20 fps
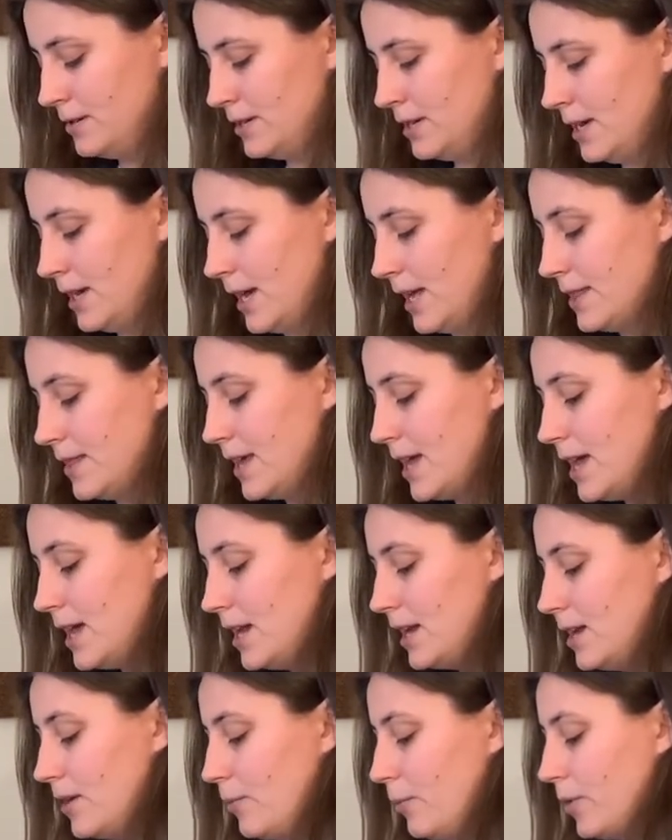and
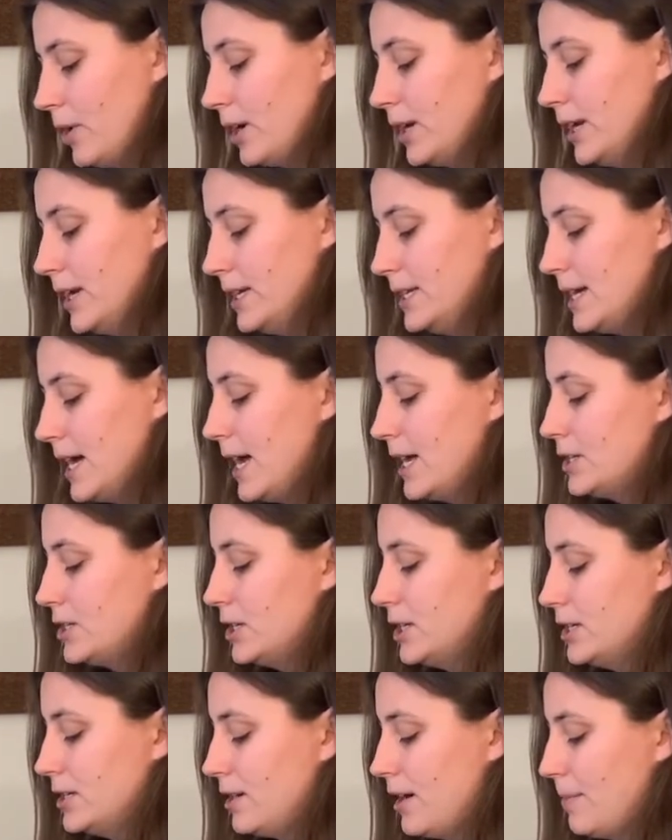then we're going to attach
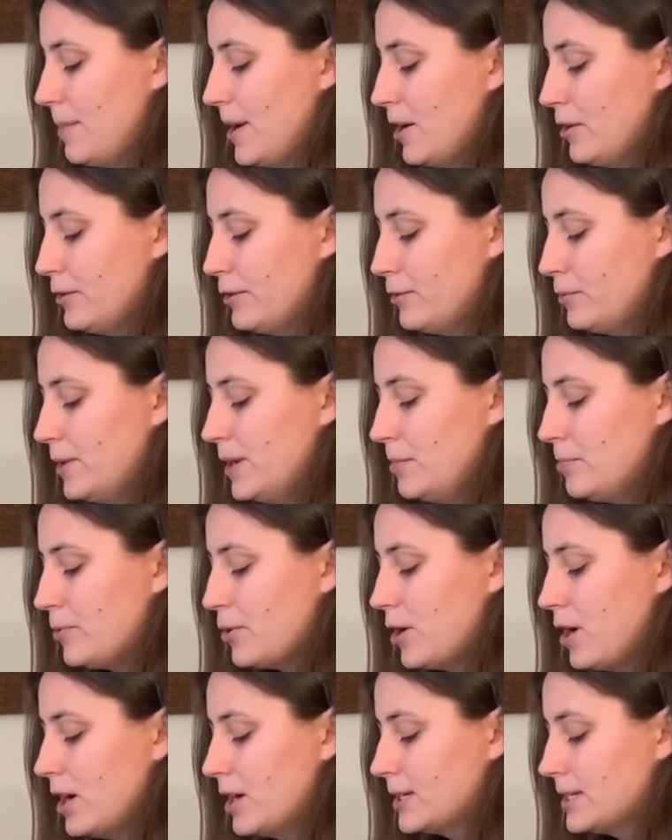it about 3
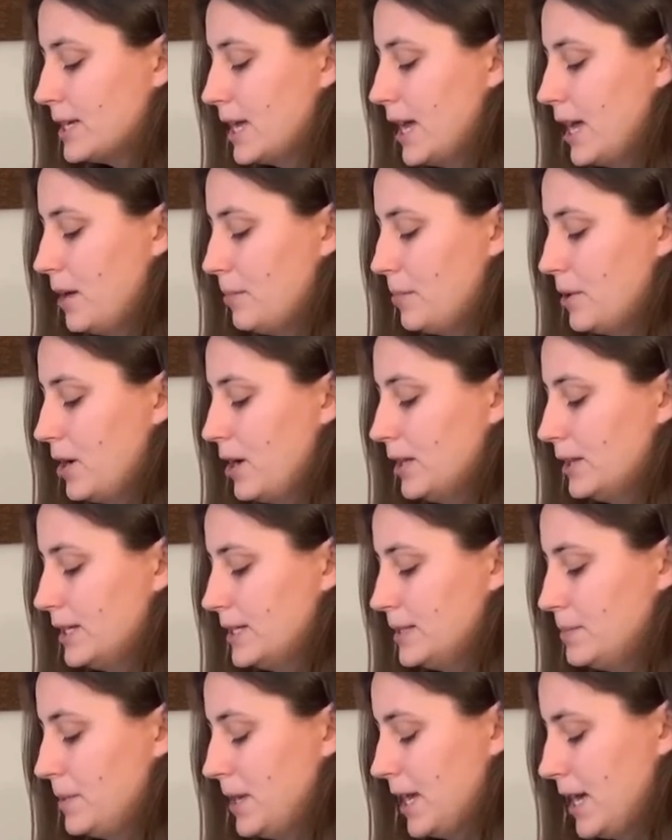prongs up on the
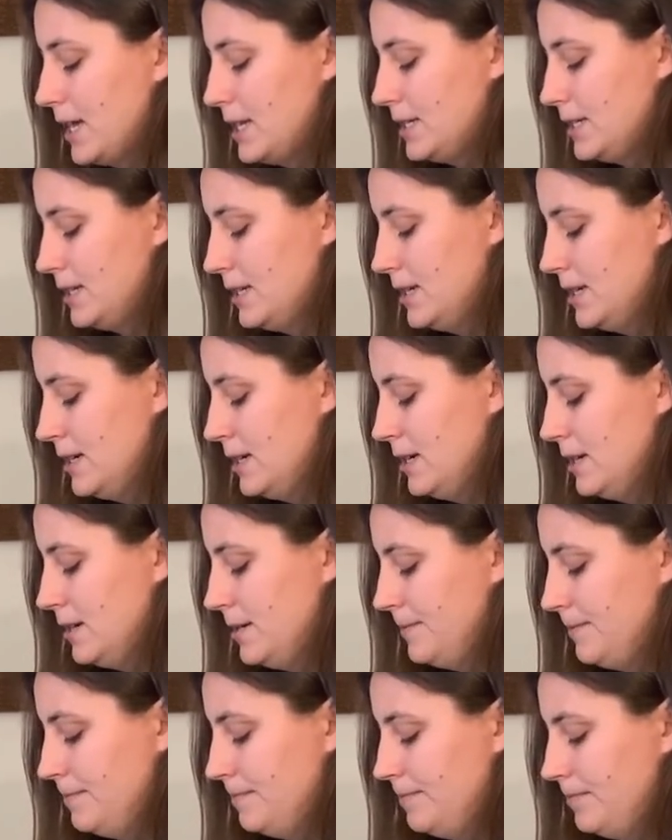spigot.
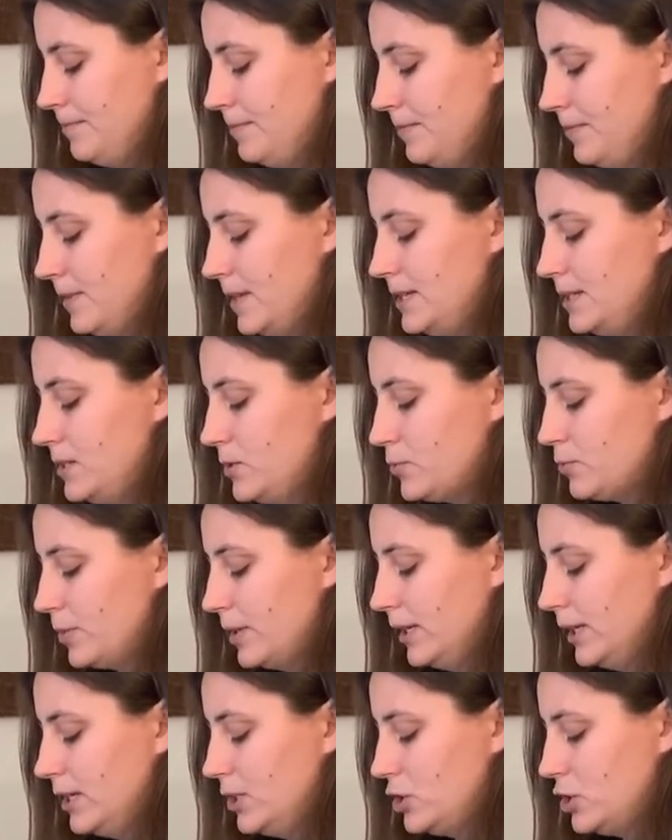This is
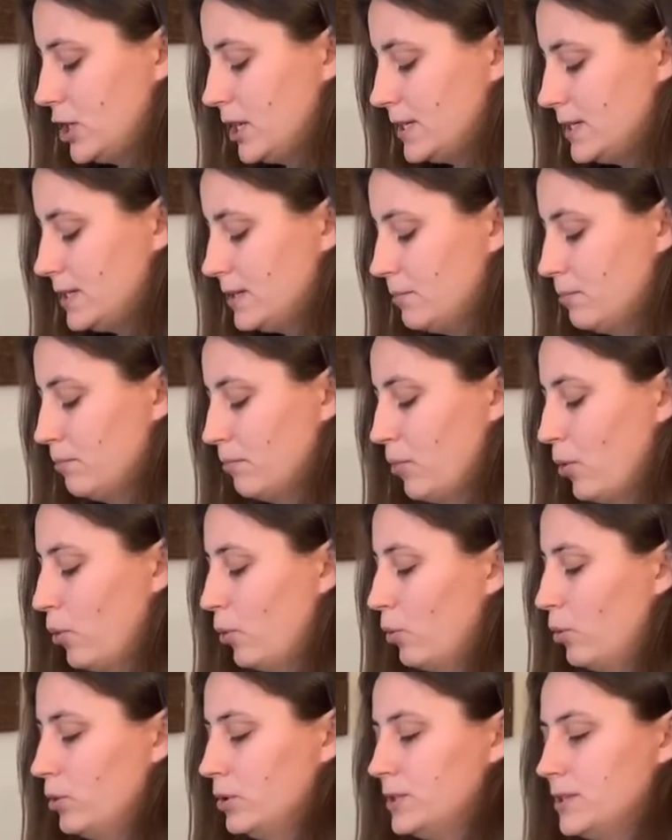really just to
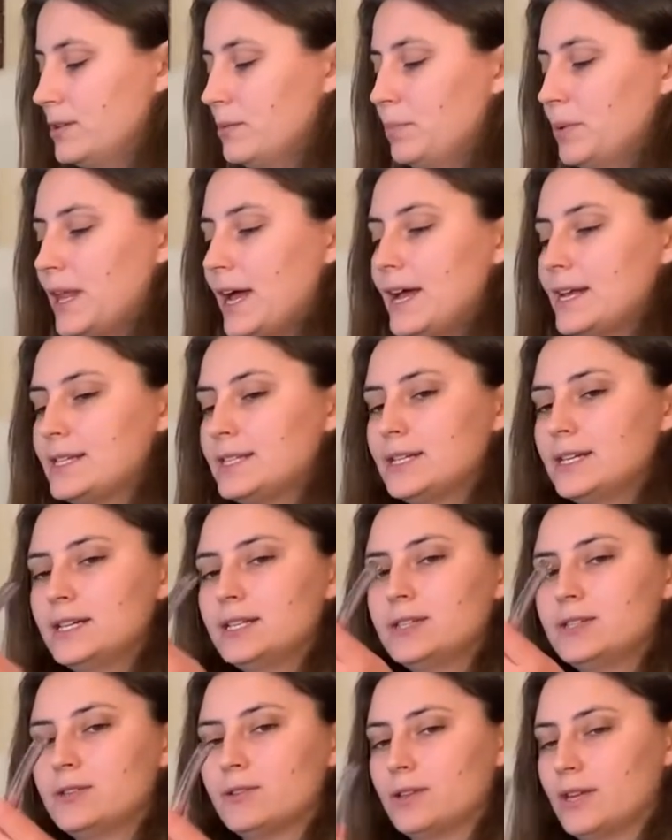mold the plastic
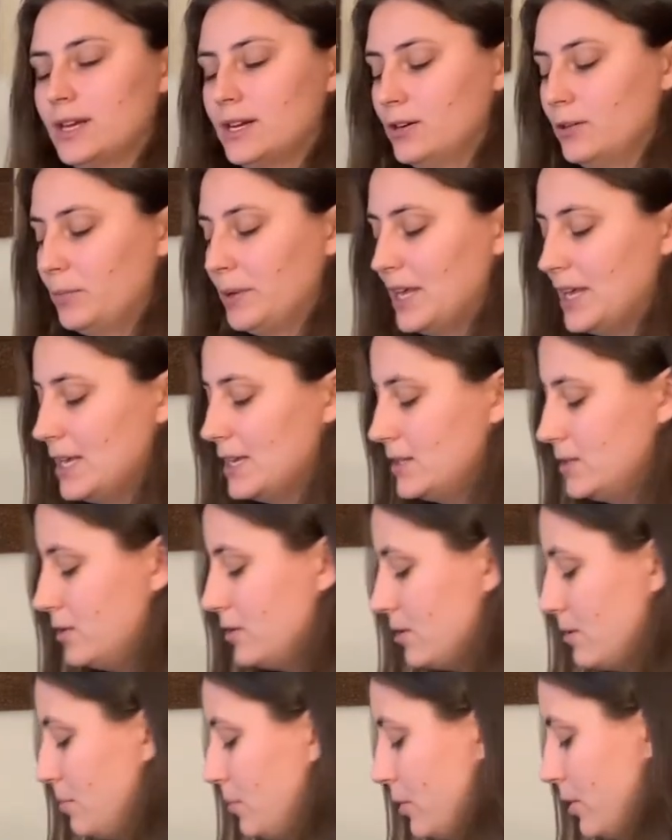so that it'll be easier to
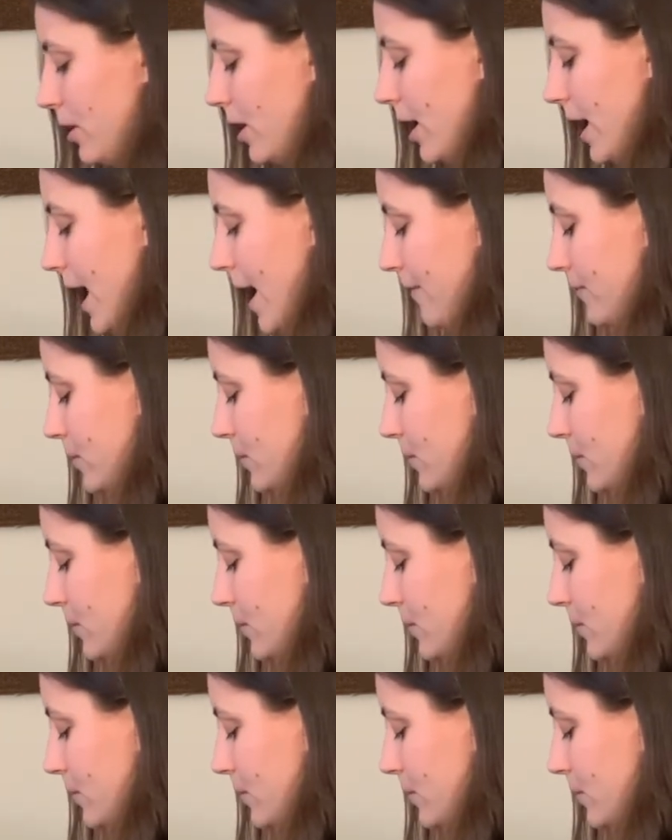put on after we